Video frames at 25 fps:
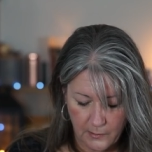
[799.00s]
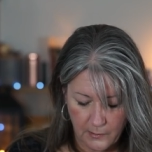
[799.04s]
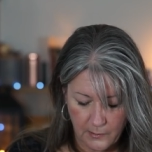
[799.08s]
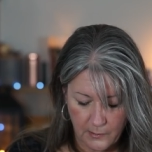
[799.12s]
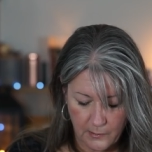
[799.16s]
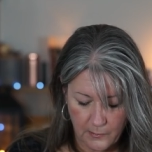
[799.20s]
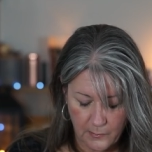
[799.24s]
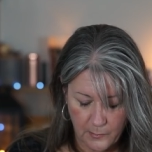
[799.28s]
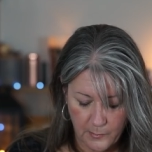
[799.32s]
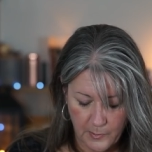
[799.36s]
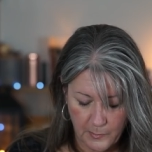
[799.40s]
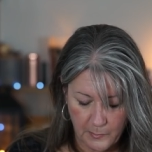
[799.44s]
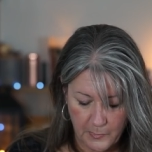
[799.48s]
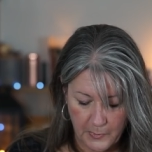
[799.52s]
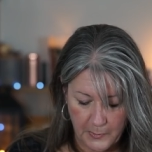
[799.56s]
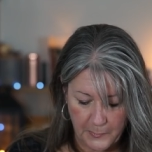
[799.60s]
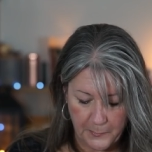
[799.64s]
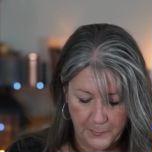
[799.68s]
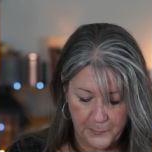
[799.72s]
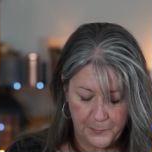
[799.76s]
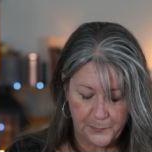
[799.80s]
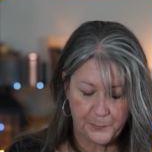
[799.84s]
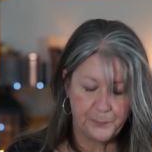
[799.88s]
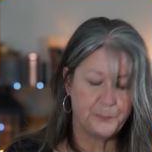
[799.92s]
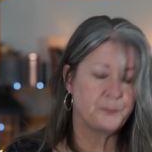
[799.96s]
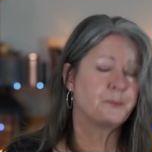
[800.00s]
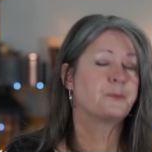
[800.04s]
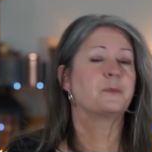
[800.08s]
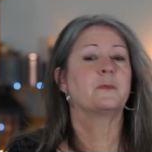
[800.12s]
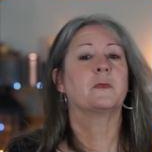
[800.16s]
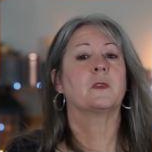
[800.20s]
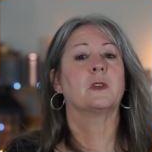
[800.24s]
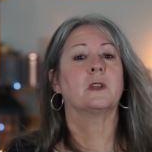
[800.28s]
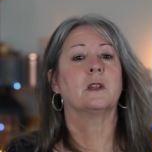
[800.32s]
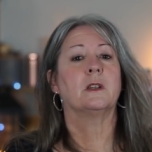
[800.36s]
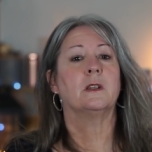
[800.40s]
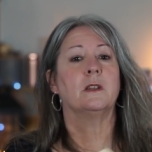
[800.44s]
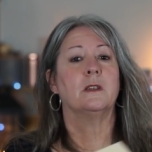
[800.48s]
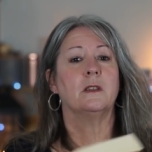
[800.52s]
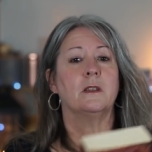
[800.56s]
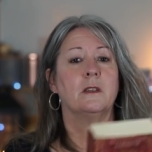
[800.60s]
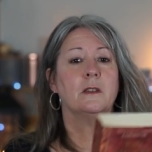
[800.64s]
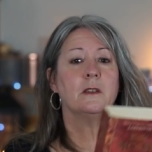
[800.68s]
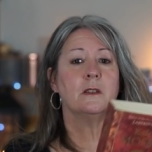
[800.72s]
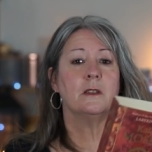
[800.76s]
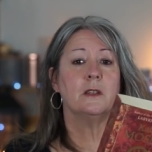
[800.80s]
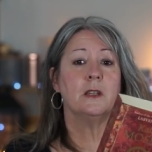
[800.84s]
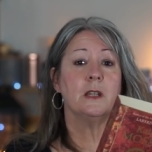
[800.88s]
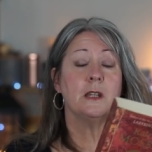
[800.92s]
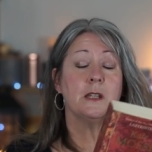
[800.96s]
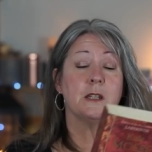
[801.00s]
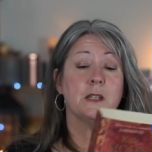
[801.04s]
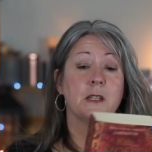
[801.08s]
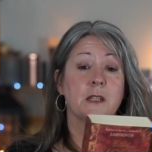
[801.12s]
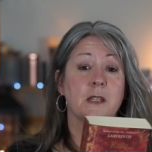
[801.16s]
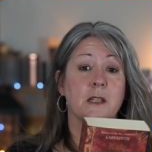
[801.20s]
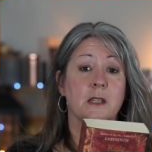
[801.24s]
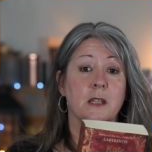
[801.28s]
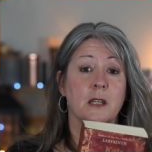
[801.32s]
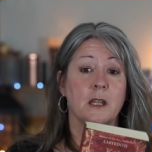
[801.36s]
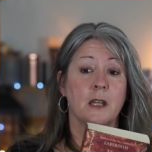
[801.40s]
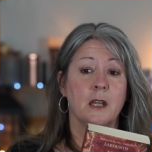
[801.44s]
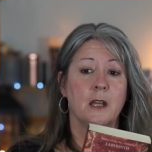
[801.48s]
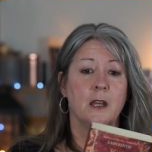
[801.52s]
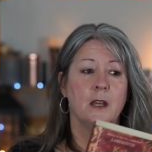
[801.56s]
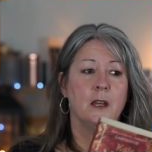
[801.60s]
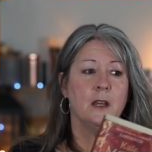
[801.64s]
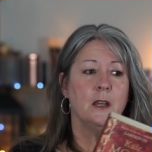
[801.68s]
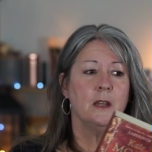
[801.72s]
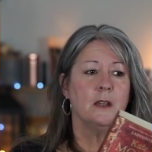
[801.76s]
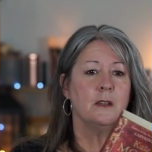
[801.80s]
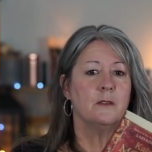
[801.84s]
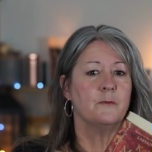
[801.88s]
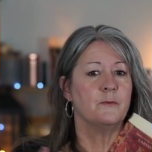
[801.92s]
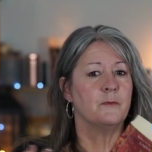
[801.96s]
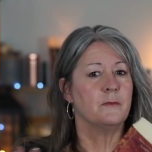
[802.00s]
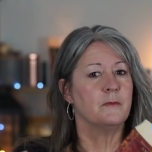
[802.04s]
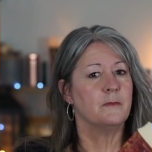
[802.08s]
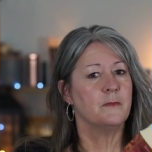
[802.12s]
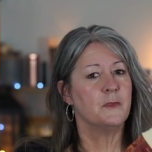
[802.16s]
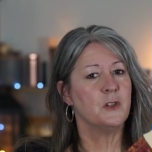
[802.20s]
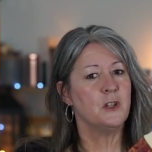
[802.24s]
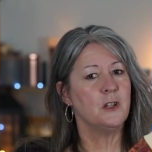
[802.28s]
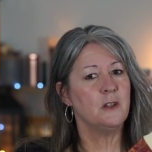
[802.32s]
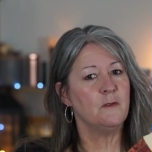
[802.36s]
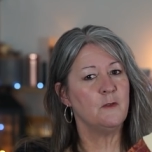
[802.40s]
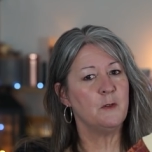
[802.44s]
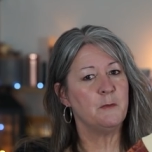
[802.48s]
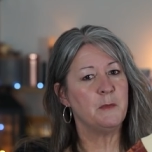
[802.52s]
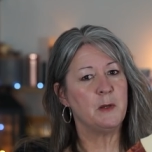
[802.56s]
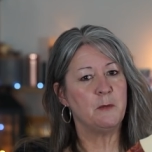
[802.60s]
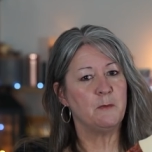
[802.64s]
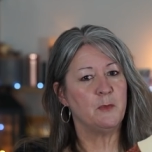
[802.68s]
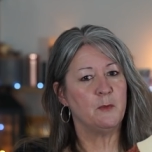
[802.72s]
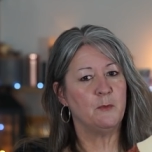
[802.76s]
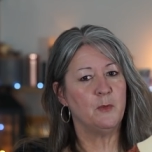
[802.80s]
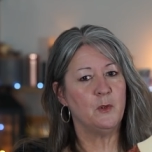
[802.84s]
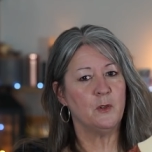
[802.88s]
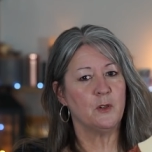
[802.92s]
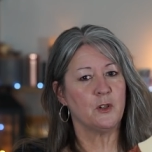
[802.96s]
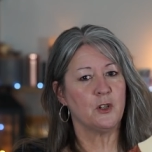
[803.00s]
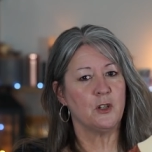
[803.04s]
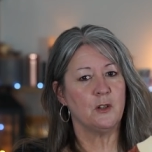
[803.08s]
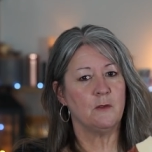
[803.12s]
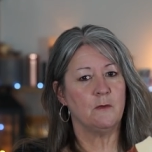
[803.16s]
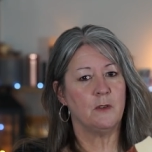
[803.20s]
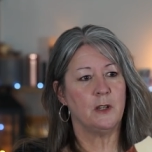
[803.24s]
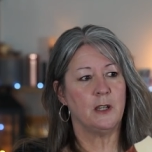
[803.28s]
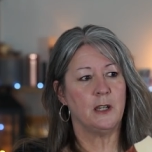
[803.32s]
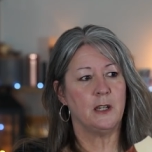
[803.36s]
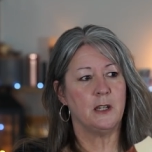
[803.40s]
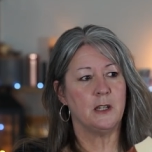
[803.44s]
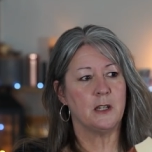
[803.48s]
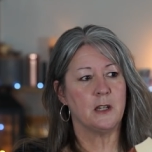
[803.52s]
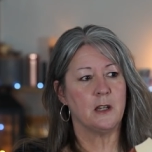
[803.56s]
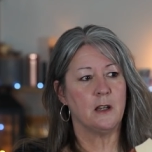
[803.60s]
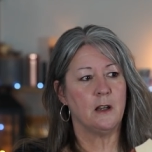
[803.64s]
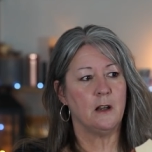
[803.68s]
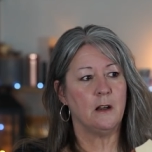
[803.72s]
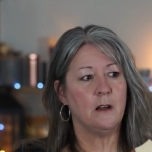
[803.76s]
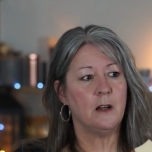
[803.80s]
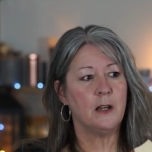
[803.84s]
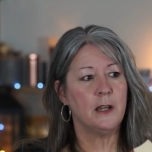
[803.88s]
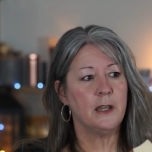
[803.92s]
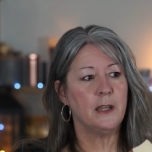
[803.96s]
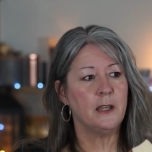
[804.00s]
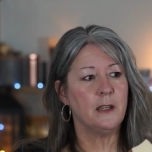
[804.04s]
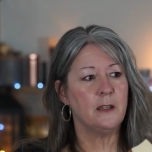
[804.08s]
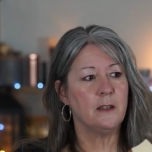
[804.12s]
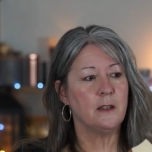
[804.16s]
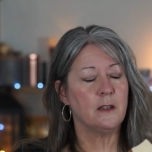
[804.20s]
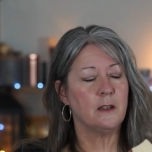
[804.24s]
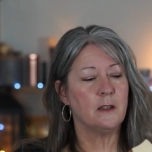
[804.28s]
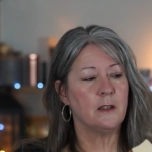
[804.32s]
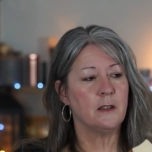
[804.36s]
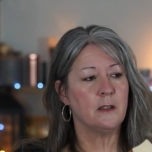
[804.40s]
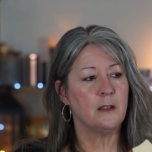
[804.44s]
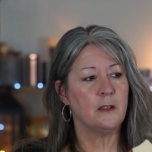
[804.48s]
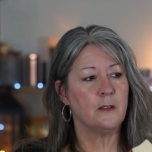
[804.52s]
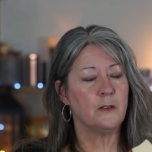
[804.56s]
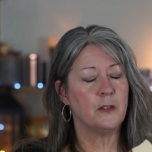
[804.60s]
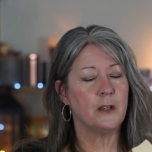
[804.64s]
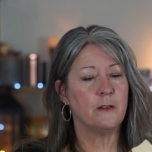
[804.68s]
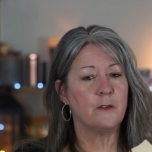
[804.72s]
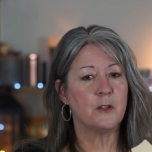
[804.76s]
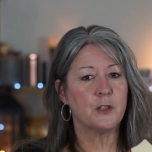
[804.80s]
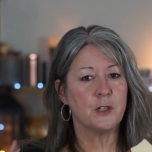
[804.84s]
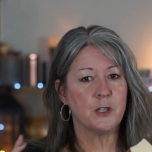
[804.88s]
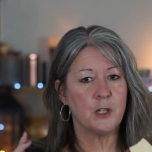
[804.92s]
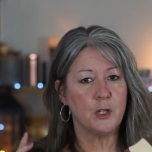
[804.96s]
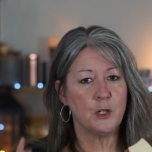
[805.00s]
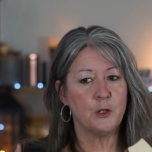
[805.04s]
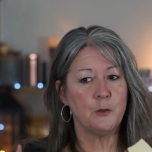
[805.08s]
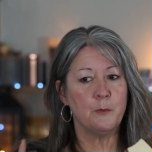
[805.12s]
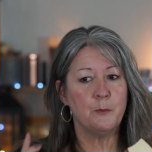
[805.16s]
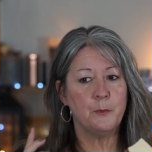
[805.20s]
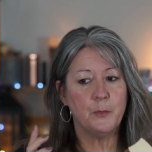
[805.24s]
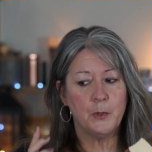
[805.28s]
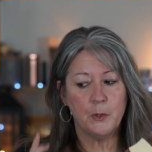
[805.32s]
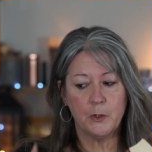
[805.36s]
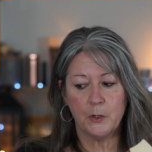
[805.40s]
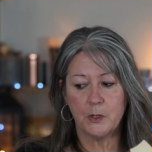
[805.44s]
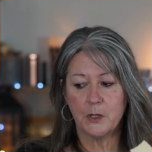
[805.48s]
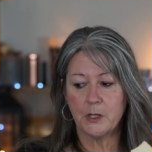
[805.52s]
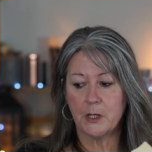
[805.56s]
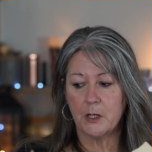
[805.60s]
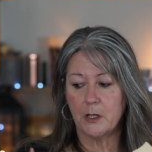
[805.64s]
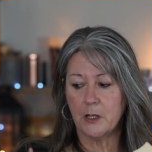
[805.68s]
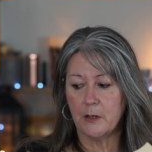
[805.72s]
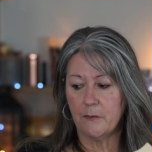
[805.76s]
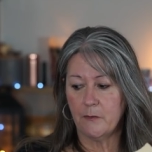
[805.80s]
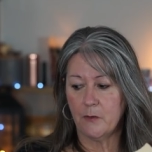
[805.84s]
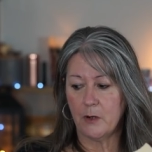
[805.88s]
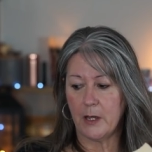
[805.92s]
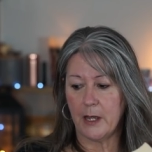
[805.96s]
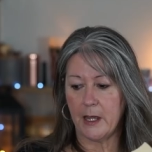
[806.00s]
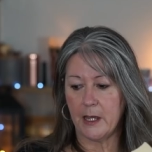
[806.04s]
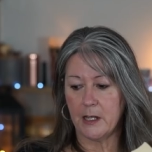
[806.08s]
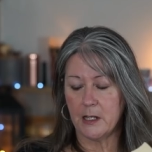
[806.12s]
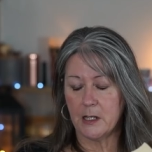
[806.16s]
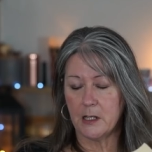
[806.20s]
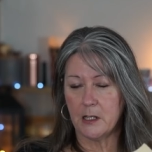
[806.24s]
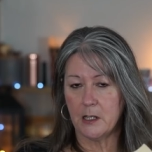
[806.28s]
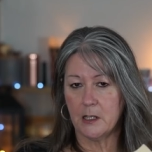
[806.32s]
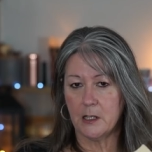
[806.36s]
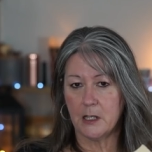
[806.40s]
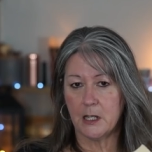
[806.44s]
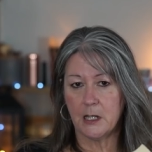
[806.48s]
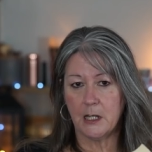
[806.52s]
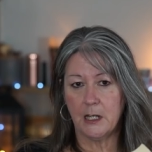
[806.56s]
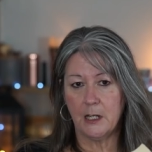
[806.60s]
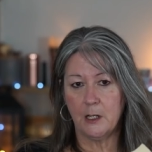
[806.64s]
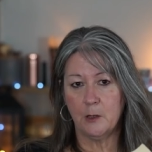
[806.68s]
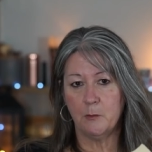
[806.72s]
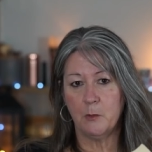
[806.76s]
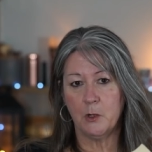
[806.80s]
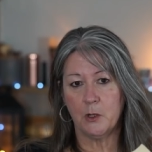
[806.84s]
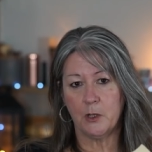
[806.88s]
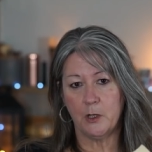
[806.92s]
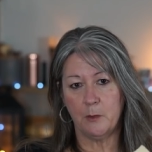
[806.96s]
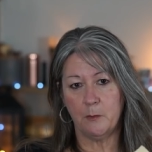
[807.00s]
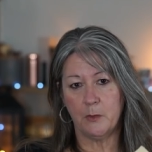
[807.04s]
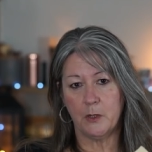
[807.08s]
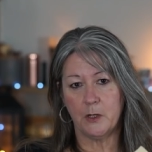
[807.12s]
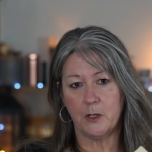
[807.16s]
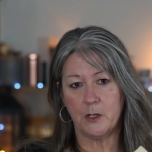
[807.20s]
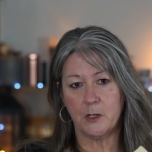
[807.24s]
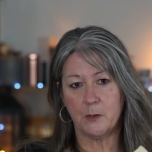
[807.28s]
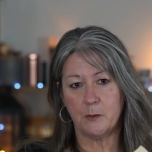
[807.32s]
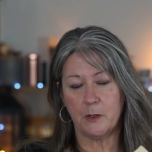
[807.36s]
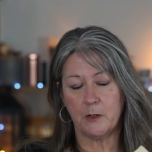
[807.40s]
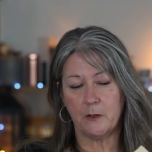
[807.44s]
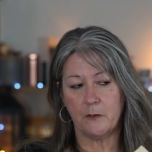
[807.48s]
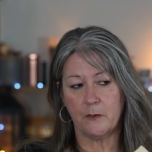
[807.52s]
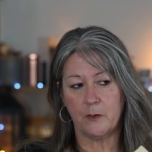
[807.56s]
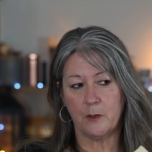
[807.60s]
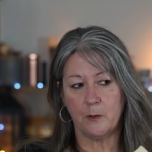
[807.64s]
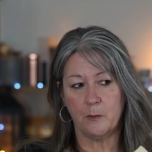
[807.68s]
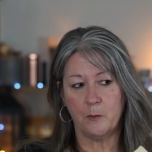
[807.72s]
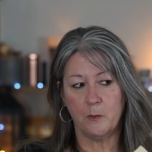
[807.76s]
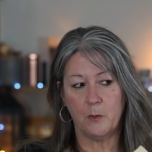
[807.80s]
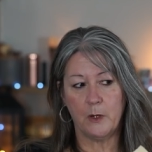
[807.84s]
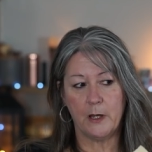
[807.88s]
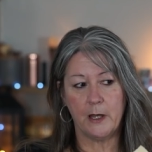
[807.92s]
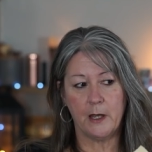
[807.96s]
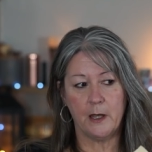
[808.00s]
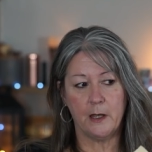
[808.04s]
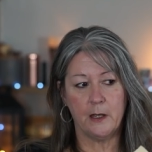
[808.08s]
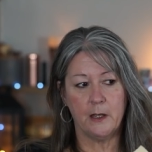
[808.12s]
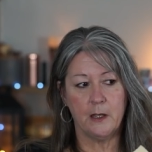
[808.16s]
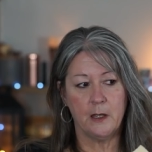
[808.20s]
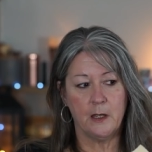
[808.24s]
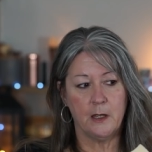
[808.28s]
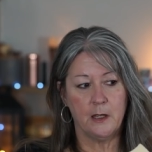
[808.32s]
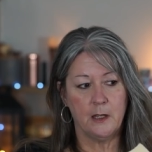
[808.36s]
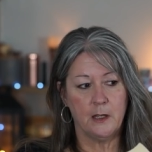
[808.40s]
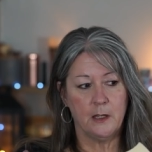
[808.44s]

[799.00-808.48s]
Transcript: Can't remember. This. Do you remember books you read? There are certain books that I've read, and To Kill a Mockingbird is one of them, where